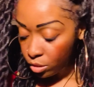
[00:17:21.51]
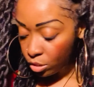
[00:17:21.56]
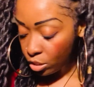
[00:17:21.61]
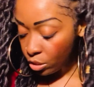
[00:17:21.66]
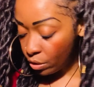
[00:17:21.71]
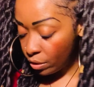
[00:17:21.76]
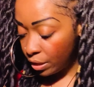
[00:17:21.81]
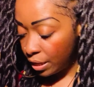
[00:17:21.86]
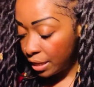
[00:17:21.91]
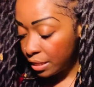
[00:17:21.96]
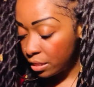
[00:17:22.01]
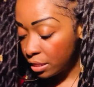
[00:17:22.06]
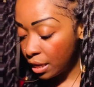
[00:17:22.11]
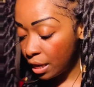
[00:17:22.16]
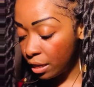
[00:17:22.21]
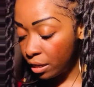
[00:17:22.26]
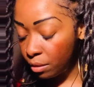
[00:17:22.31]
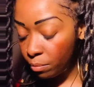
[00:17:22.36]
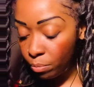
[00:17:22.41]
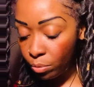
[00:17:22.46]
So let's
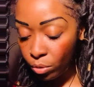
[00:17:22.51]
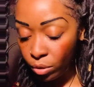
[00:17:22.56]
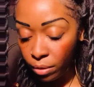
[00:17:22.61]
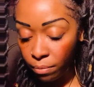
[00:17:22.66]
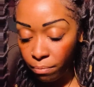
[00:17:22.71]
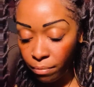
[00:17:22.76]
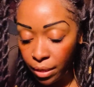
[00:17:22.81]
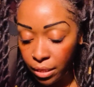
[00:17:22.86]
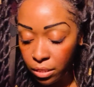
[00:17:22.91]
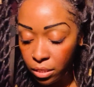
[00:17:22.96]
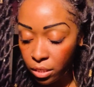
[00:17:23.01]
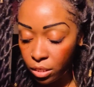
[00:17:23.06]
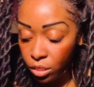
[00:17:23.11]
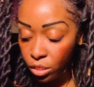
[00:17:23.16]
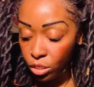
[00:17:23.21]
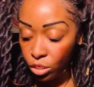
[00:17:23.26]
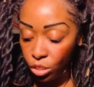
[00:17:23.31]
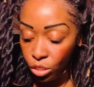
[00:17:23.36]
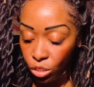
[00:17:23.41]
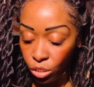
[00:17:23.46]
get an important
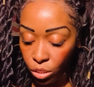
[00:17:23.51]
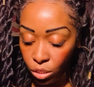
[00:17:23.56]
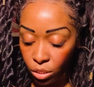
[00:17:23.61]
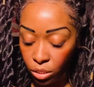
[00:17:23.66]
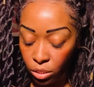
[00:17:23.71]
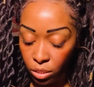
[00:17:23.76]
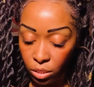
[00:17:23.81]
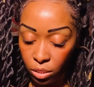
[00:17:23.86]
message.